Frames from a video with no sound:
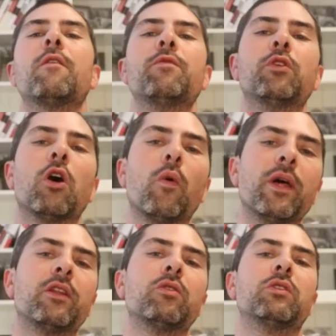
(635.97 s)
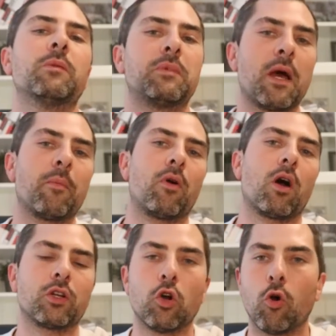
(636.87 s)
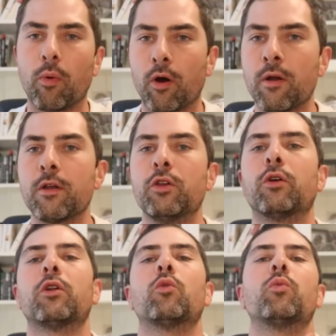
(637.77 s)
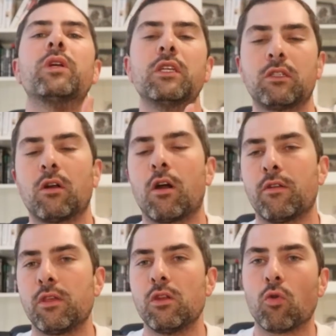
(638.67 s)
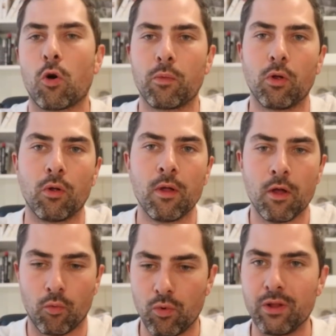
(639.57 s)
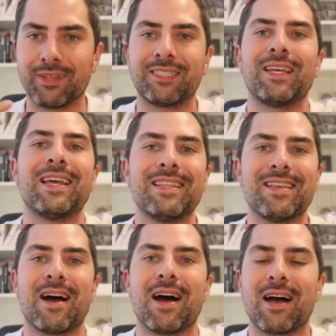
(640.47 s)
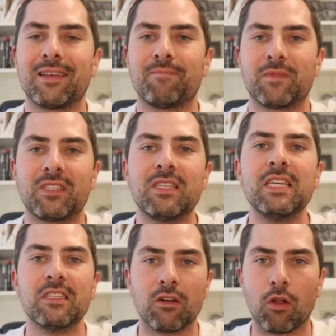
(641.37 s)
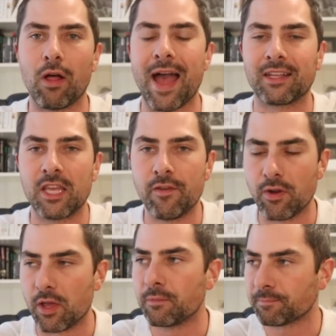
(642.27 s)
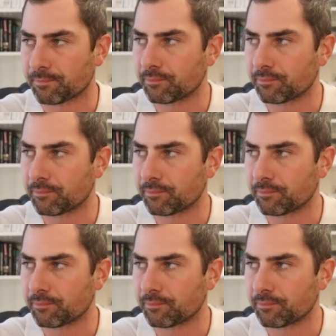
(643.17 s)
You go into September, October, you're going to restart the normal real estate uh, seasonal activity,